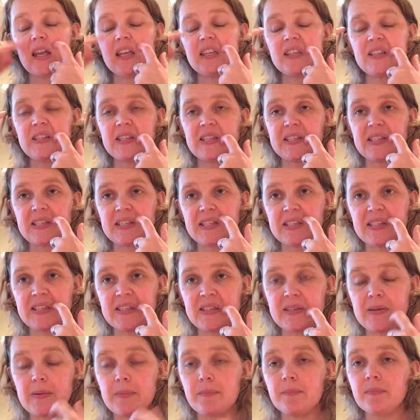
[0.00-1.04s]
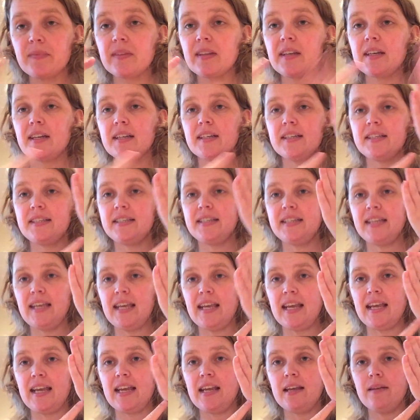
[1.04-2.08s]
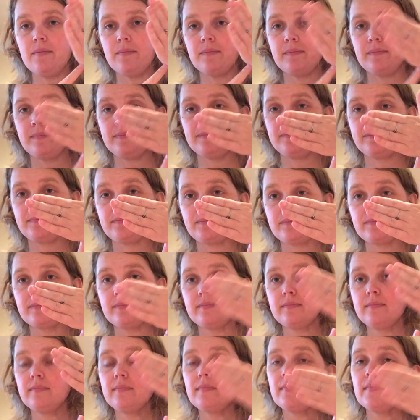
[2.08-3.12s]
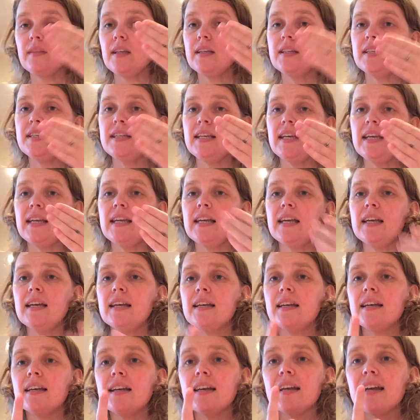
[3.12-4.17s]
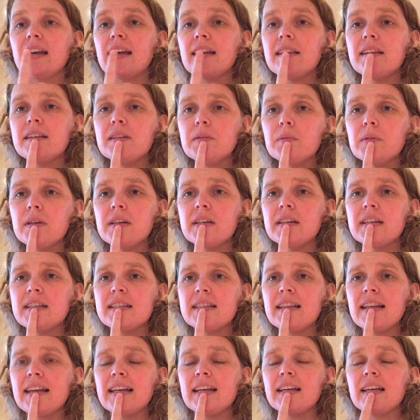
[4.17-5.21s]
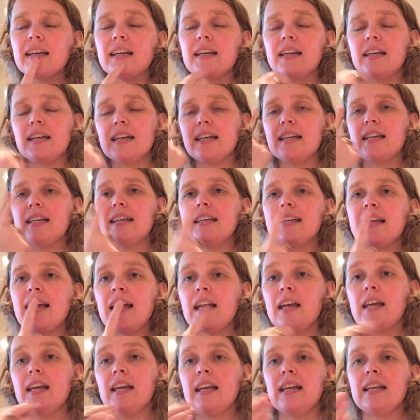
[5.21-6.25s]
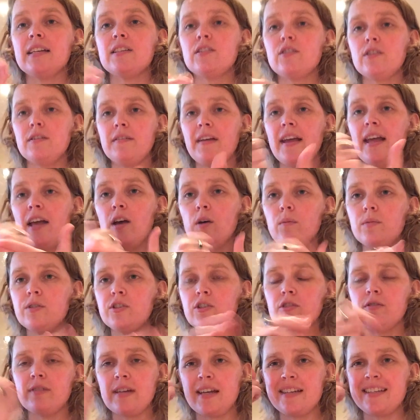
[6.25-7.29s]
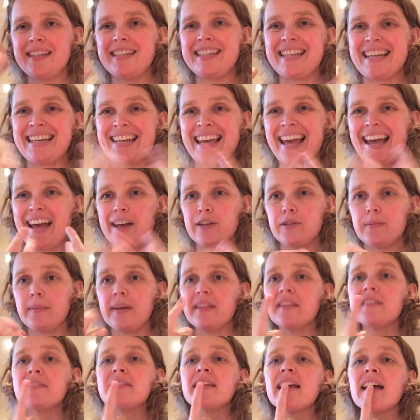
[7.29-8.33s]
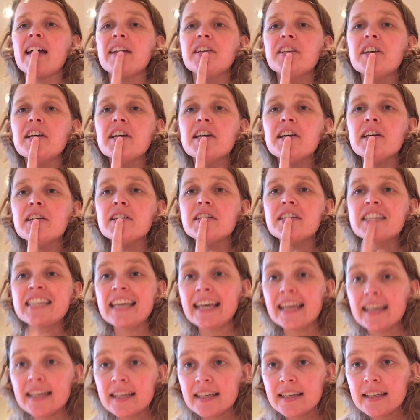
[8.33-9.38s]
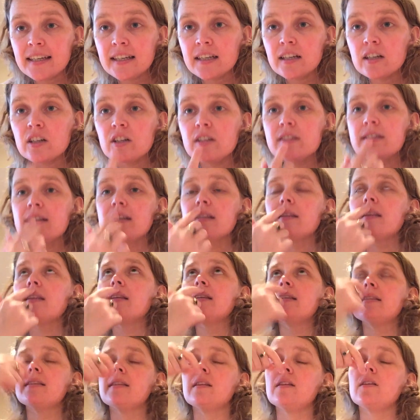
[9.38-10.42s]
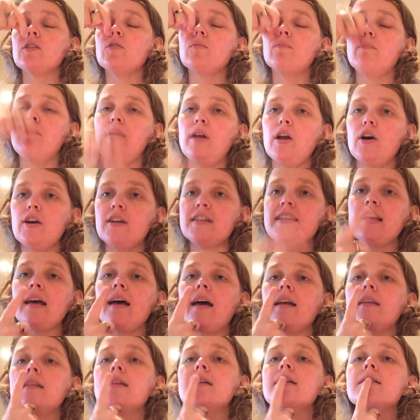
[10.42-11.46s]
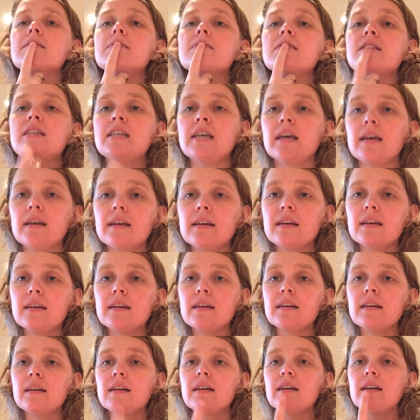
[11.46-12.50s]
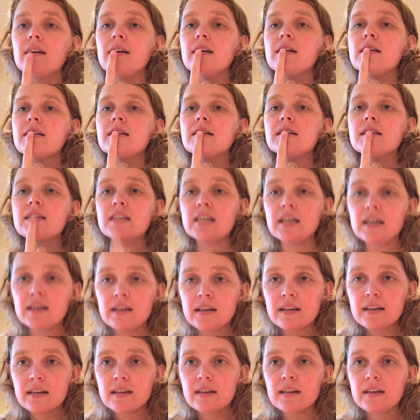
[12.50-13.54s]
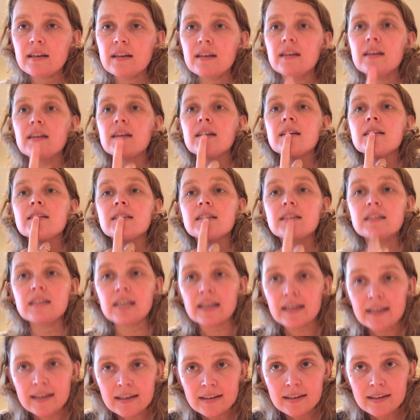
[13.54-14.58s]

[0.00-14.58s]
S. T. T, and this one is like it sort of helps children understand how to make the sound T, because you blow down T, T, T.